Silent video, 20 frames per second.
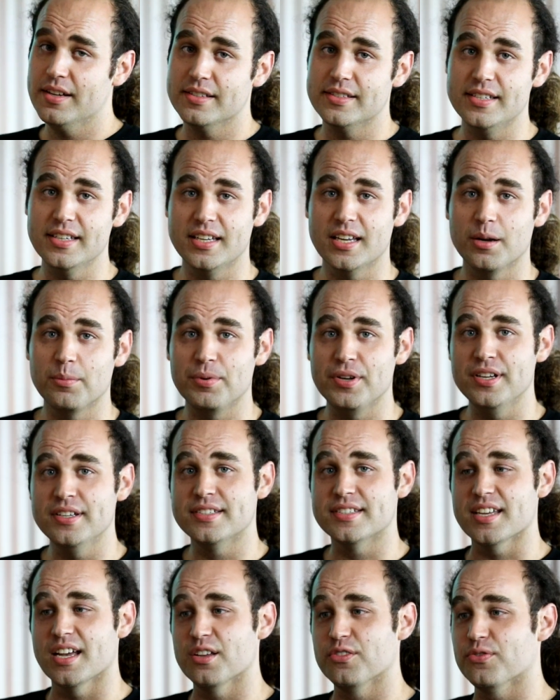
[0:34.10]
CKB
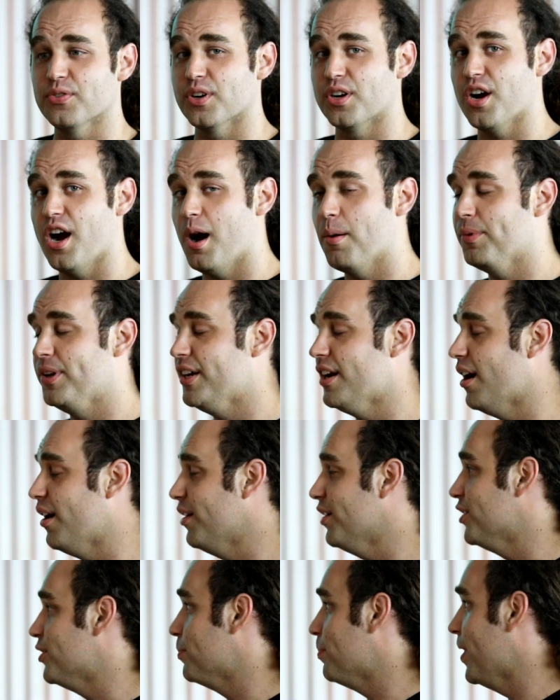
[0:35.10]
stands for Common
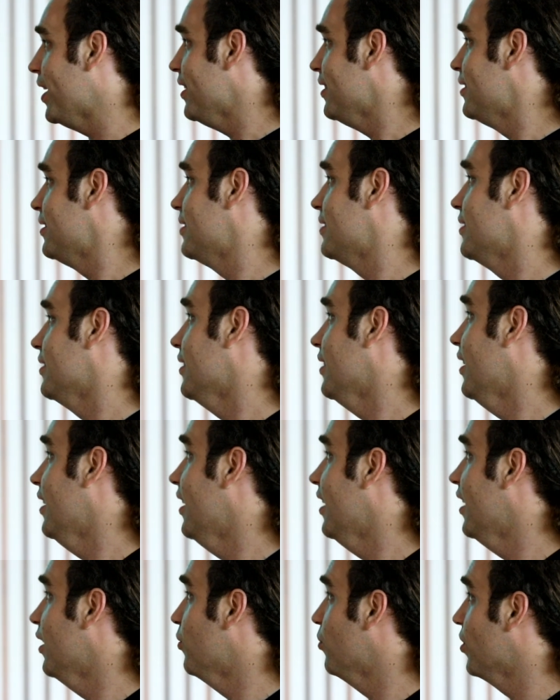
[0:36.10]
Knowledge Base.
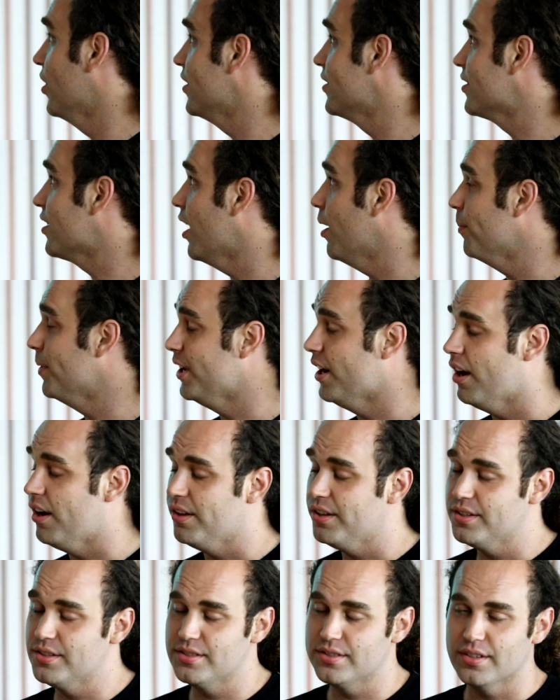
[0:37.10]
What is common
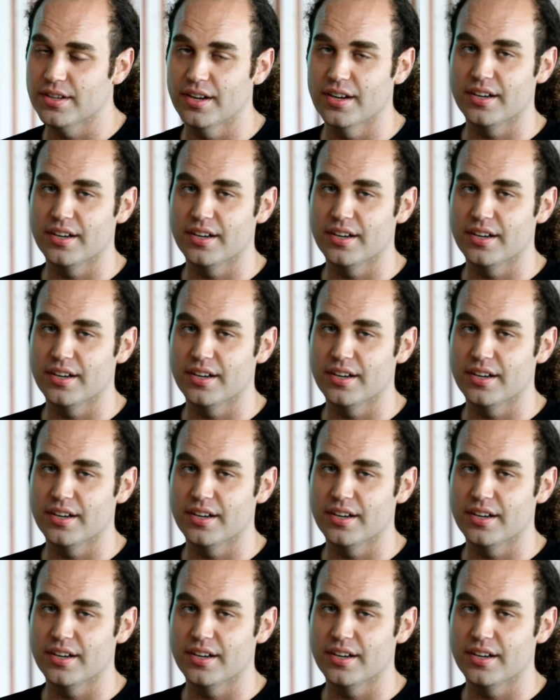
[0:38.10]
knowledge?